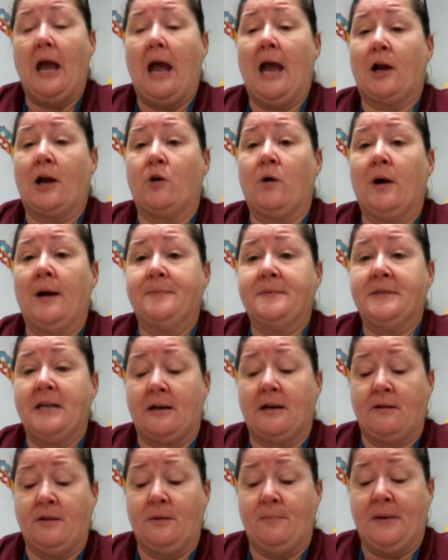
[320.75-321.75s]
I crept
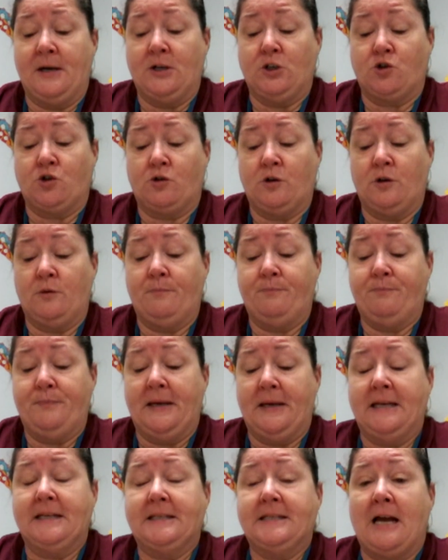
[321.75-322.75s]
out of the bedroom,
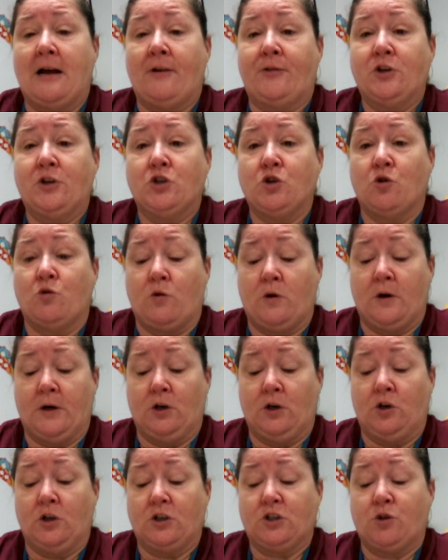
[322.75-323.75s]
peeked out the door,
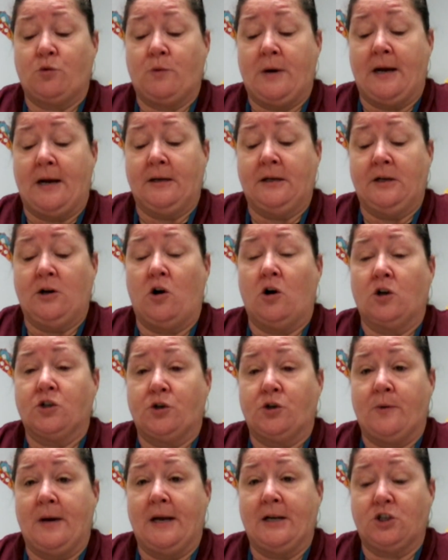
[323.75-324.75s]
and looked around in all
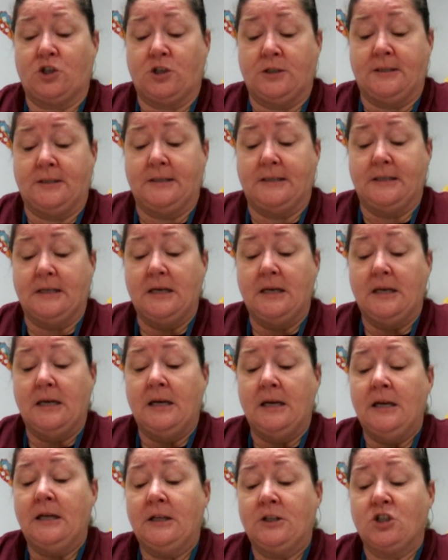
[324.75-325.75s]
directions,
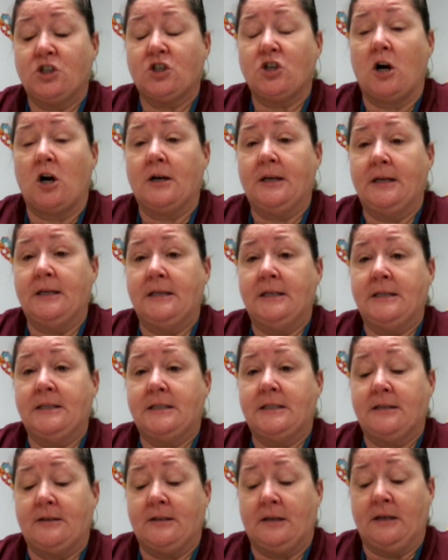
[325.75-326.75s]
and started
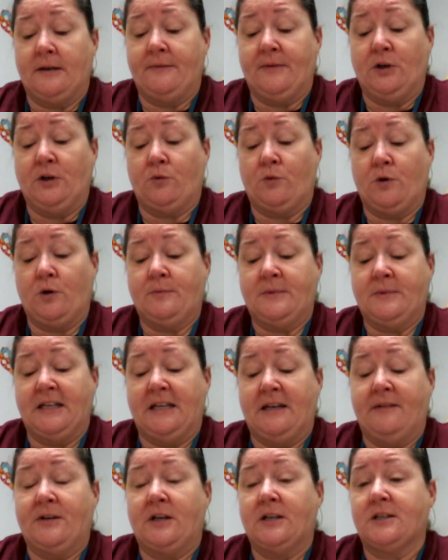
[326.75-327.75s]
into the living room to
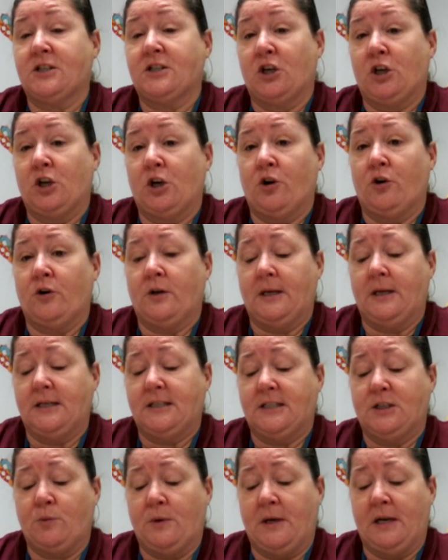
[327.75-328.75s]
give it a security
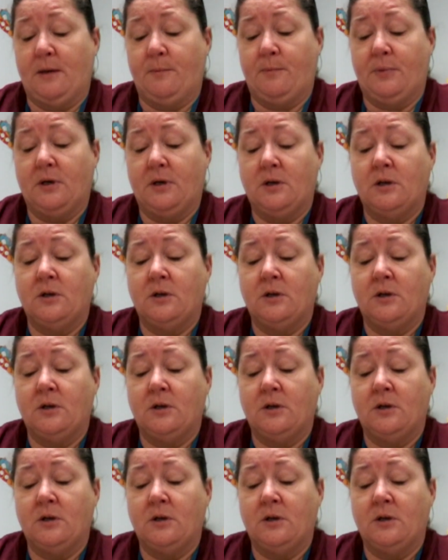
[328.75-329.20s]
sweep.